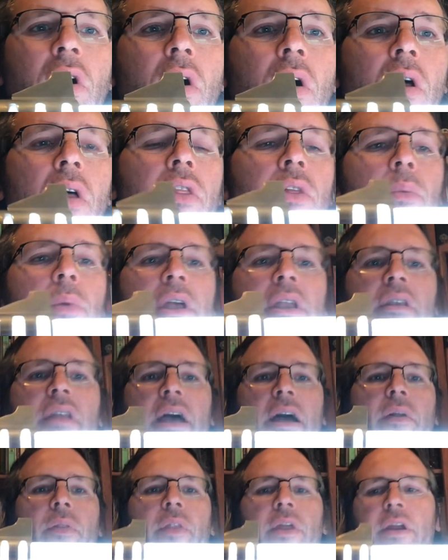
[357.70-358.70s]
all the way
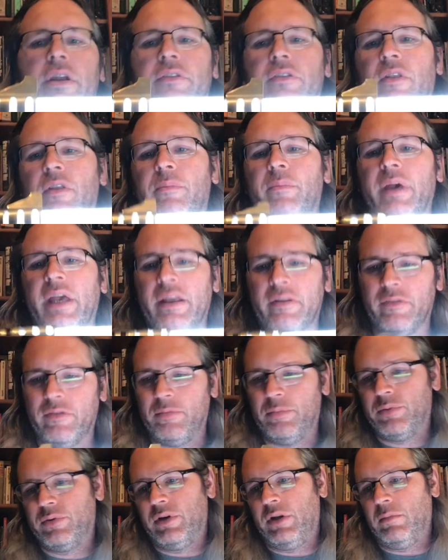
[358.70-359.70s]
down there to the
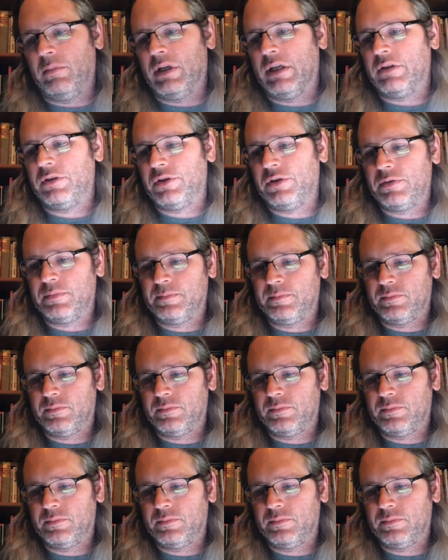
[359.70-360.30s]
base pretty much.